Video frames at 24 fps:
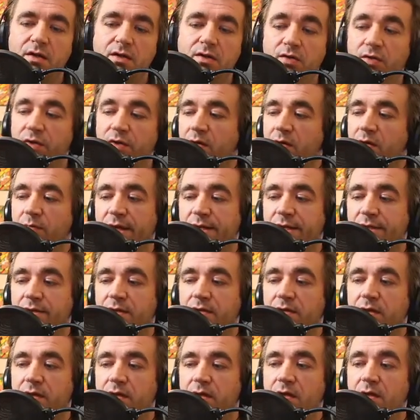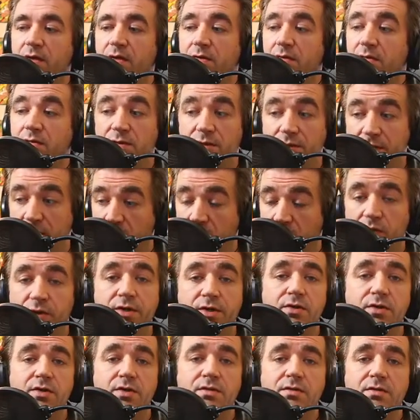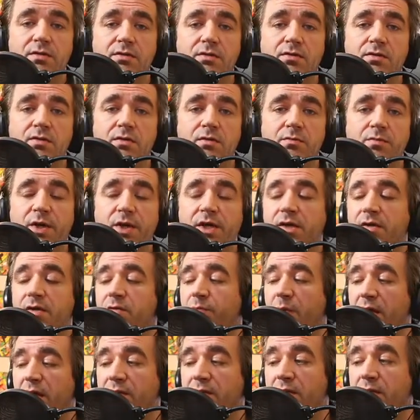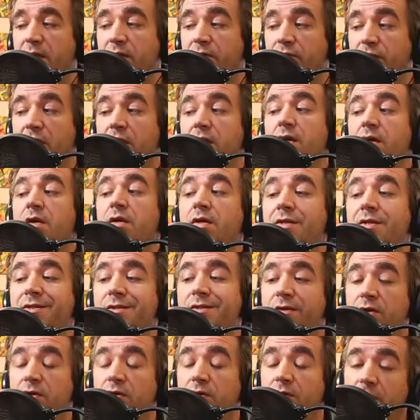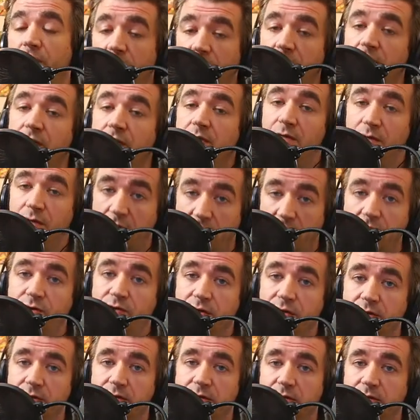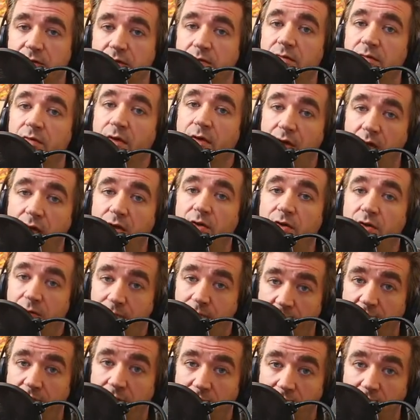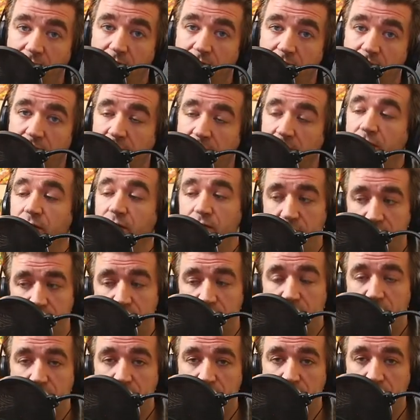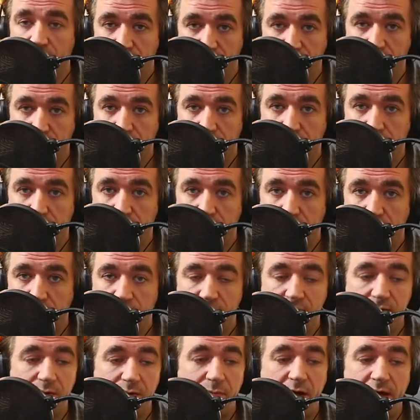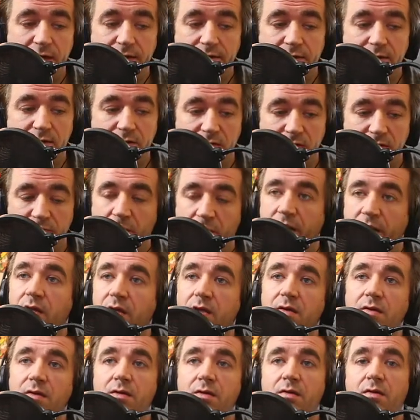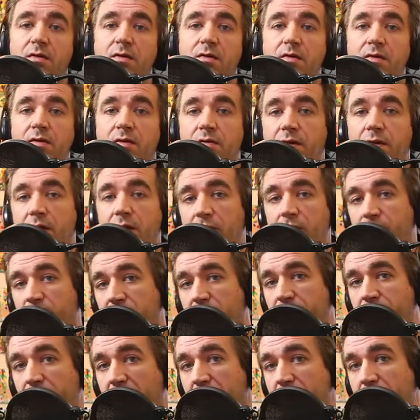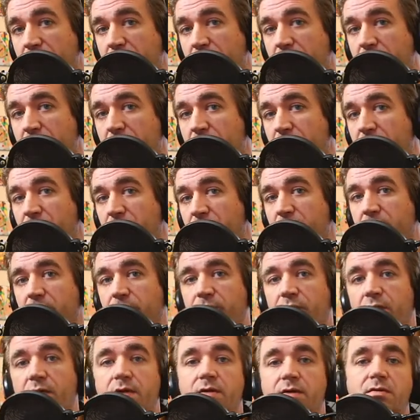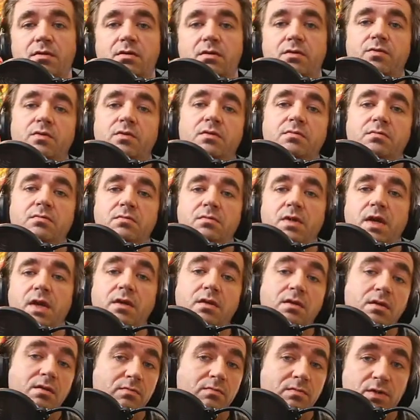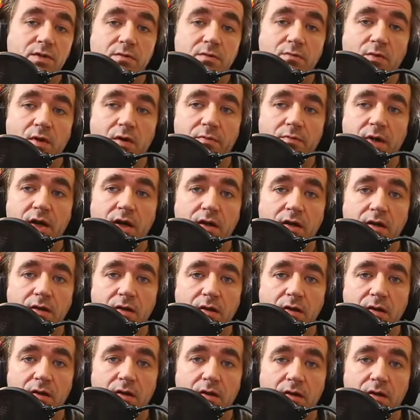you get basically zero interest, because banks have zero interest in your money. They used to, you deposit some money, they would maybe do some things that would gain them some more money.